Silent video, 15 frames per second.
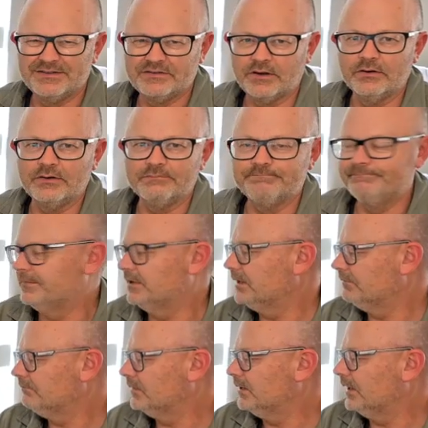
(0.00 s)
So
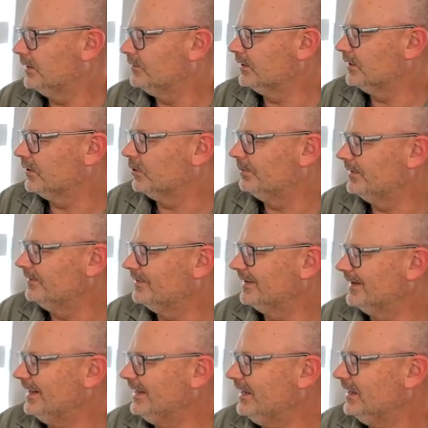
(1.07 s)
it's a little
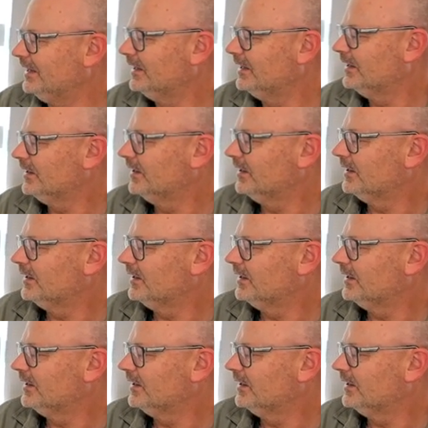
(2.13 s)
bit tinny,